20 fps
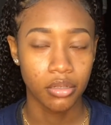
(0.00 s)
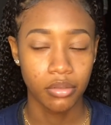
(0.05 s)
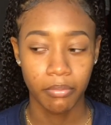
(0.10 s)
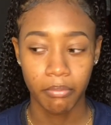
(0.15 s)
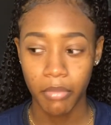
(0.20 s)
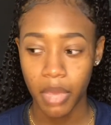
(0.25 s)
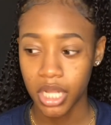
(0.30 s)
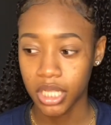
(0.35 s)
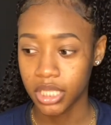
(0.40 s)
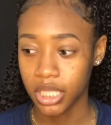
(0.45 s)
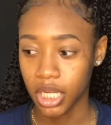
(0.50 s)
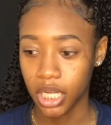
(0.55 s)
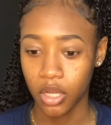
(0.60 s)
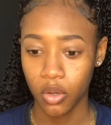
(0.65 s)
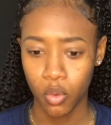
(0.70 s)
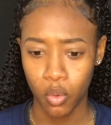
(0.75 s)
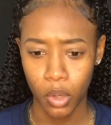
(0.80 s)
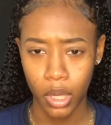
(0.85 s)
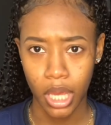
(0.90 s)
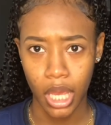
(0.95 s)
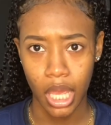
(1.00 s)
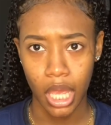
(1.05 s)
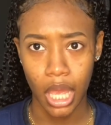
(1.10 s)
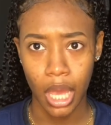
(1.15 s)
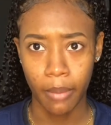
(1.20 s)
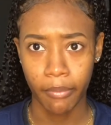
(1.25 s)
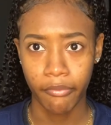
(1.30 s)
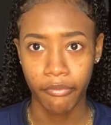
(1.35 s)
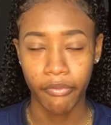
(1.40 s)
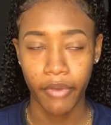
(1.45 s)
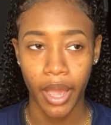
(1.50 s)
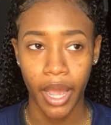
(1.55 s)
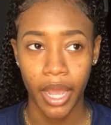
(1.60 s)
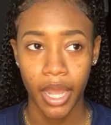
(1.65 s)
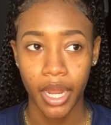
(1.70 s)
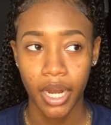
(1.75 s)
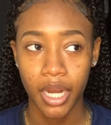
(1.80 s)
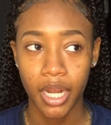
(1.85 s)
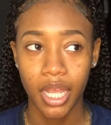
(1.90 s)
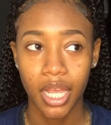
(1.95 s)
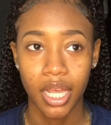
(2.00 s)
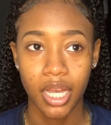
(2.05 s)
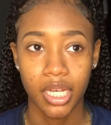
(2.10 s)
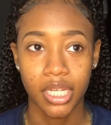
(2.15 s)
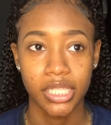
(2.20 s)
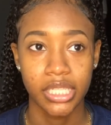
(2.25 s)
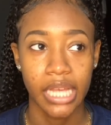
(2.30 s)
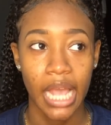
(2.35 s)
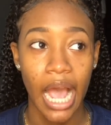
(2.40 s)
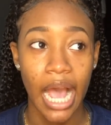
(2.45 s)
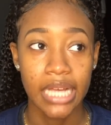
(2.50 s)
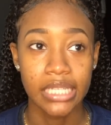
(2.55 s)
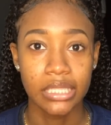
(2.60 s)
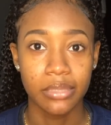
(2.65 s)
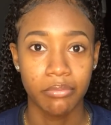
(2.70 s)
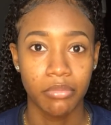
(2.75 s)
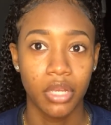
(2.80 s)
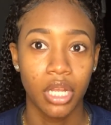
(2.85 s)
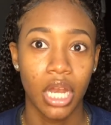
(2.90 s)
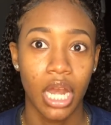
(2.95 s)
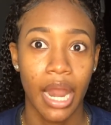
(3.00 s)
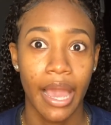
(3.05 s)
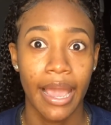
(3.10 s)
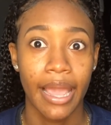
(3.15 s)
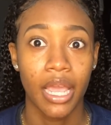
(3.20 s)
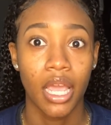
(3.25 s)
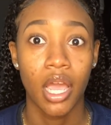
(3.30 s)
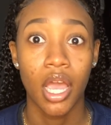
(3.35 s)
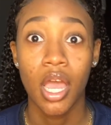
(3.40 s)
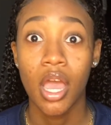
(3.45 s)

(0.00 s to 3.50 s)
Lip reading: mentally okay, I'm fine, because it hasn't been like